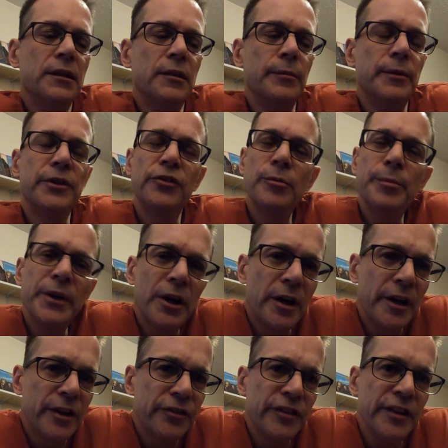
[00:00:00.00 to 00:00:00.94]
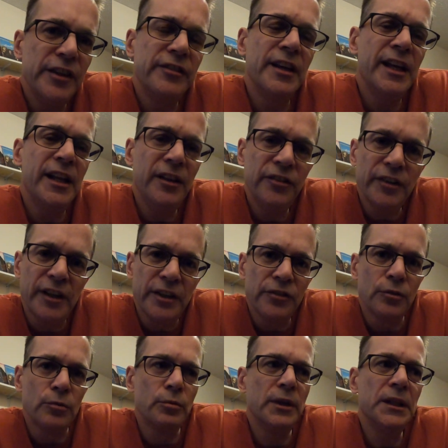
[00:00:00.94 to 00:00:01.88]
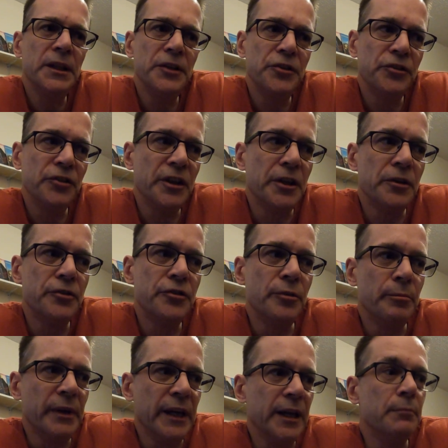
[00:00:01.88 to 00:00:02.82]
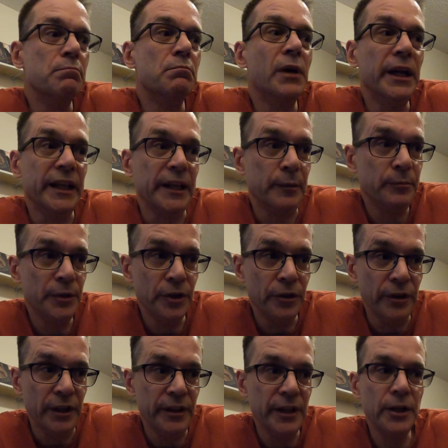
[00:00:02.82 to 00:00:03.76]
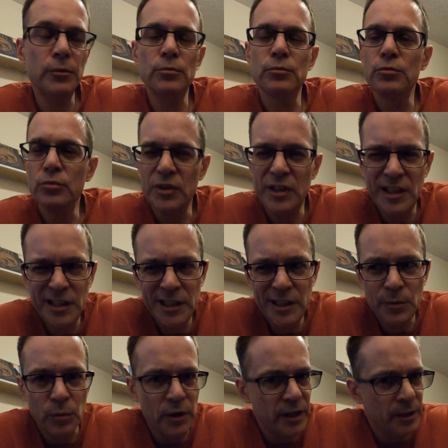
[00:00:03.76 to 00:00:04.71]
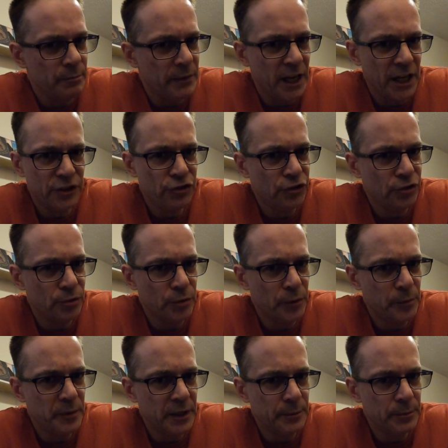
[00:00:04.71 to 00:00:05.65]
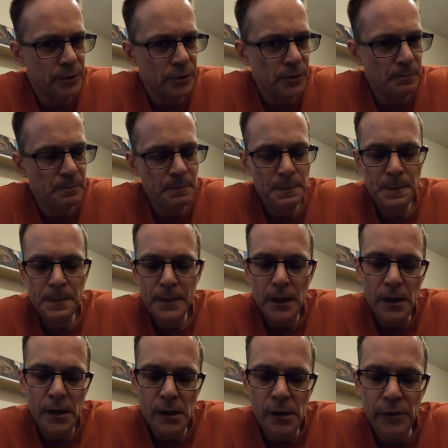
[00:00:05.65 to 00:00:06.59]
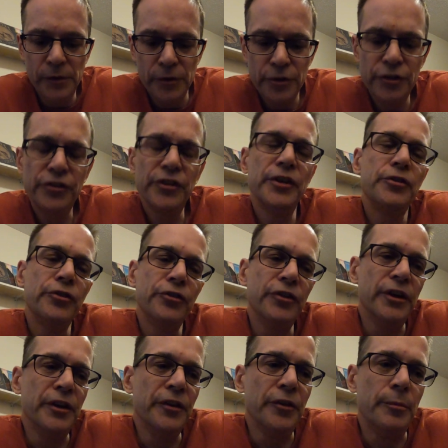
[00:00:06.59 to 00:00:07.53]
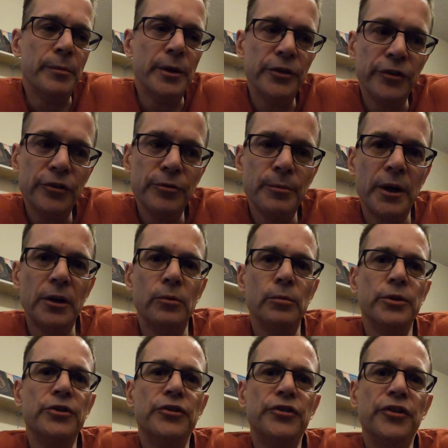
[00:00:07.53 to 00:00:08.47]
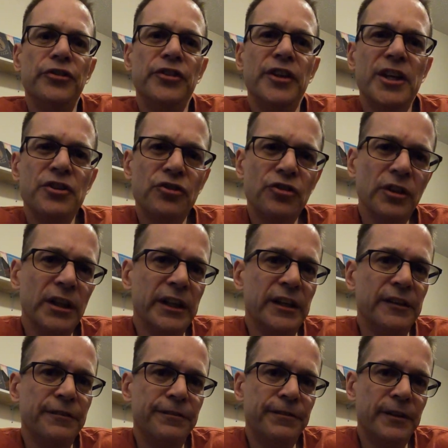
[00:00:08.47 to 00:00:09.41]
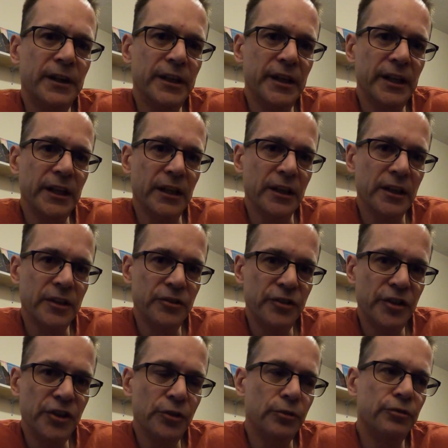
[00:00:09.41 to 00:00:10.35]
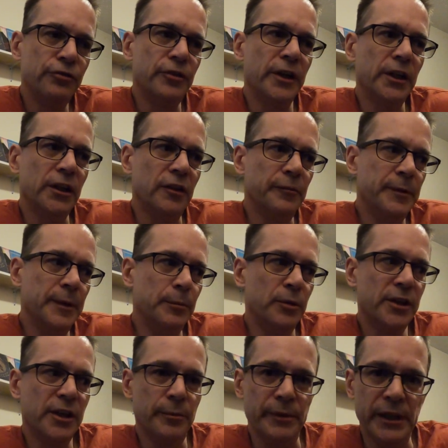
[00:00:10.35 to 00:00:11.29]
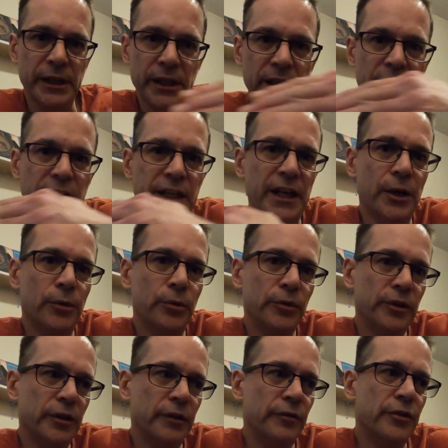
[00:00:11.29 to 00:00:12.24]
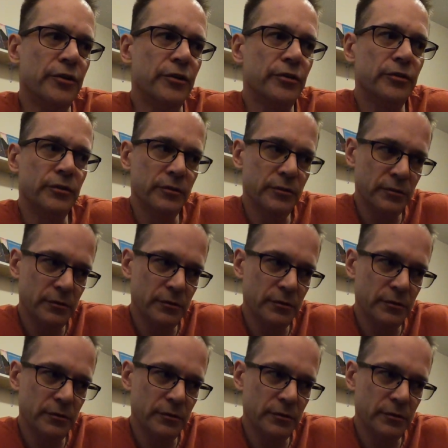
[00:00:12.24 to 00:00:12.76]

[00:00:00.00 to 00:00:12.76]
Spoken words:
Because to be honest, these dating sites are really just geared to make money, period. They don't really want to match you with people. They're just interested in their business model, which is essentially funding a continual funnel of people coming in and out of their